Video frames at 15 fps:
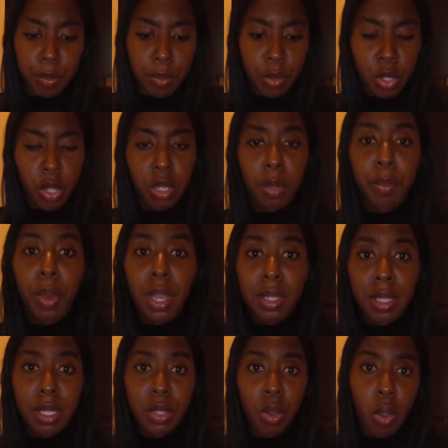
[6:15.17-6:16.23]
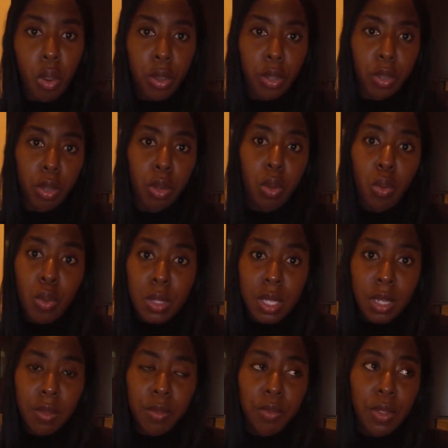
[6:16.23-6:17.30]
your deposit or your closing
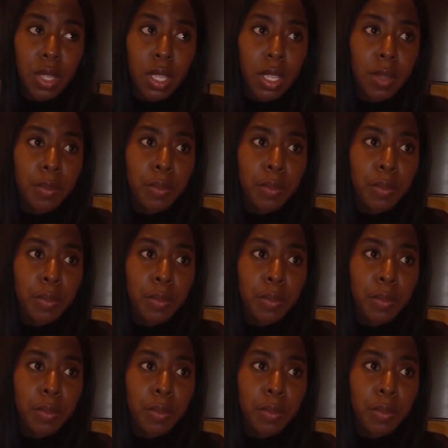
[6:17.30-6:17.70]
fee.